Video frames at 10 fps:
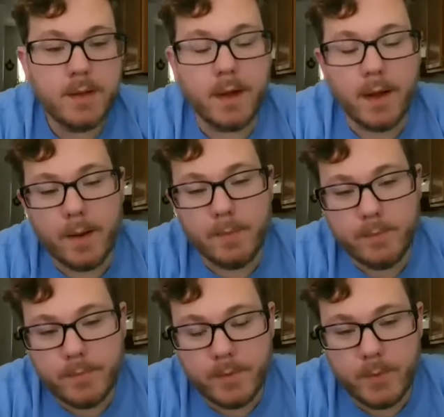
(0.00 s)

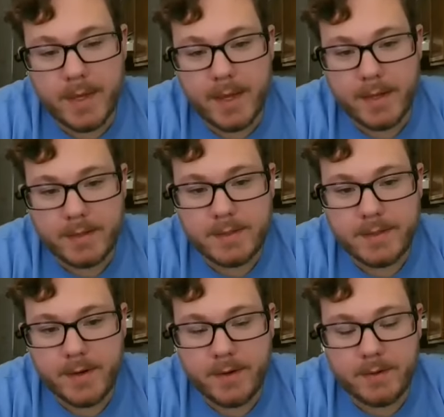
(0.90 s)
um, we had a
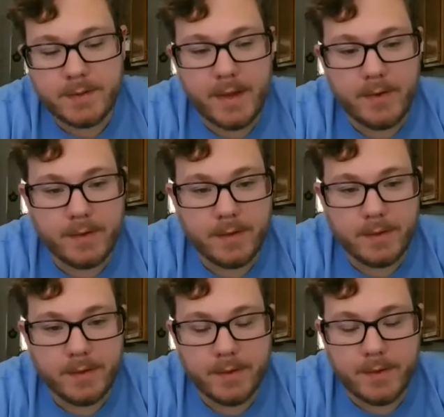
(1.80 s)
scare, scouting
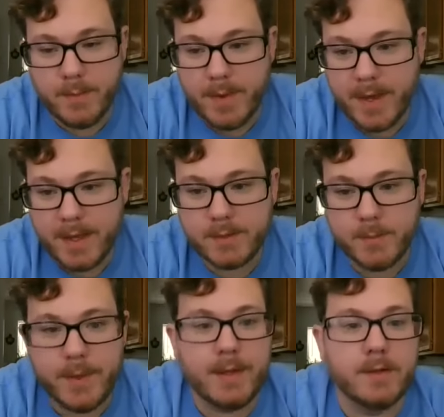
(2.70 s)
uh, in the past
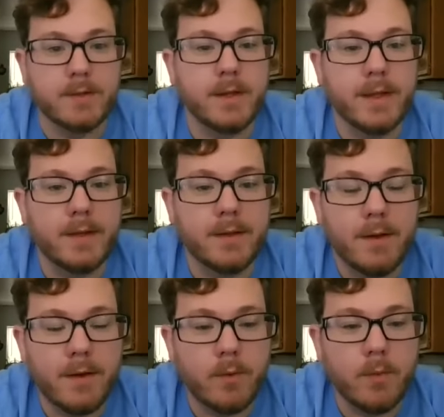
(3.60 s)
panel, and uh,
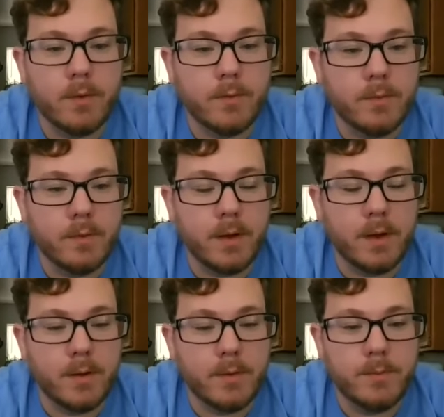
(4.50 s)
our one
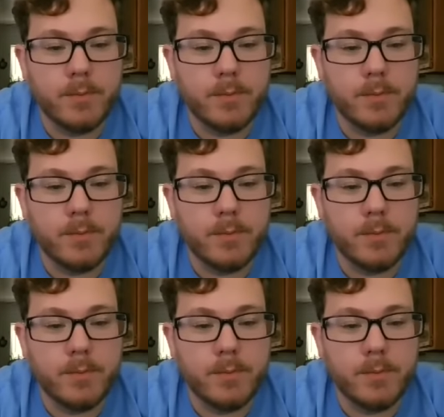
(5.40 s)
uh,